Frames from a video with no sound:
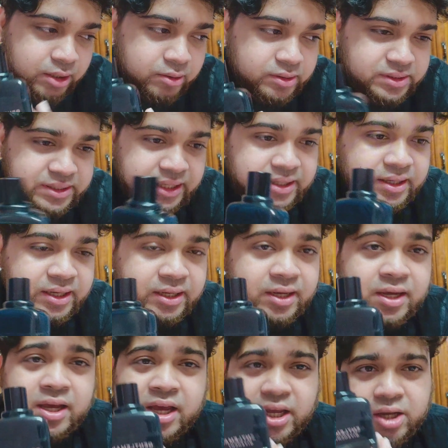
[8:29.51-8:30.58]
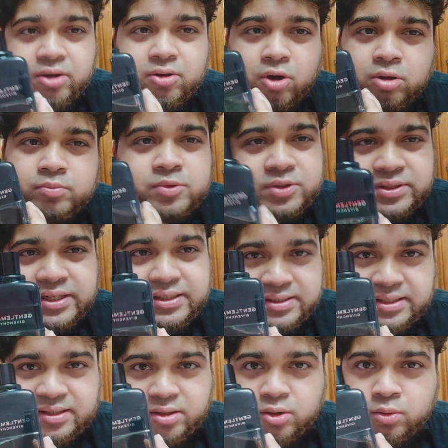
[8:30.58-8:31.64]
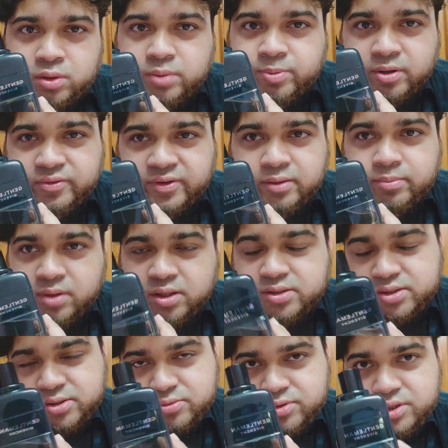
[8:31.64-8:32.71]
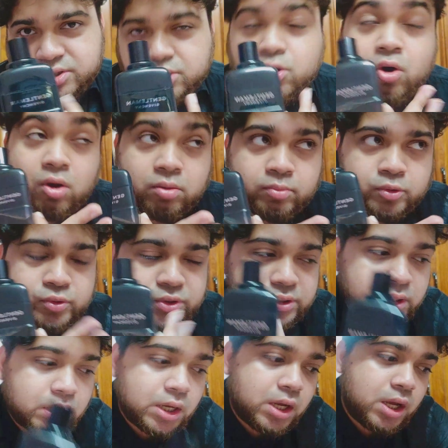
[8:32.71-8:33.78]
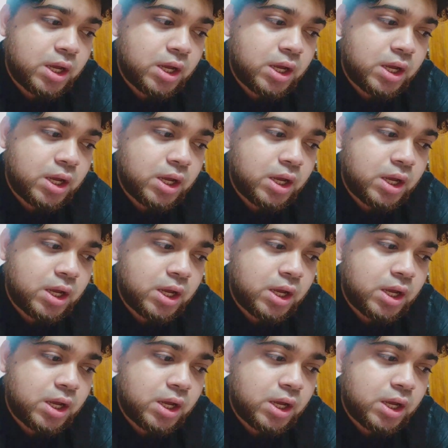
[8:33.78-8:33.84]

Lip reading: You could say, you could almost say it's an Eau de Parfum concentration, almost.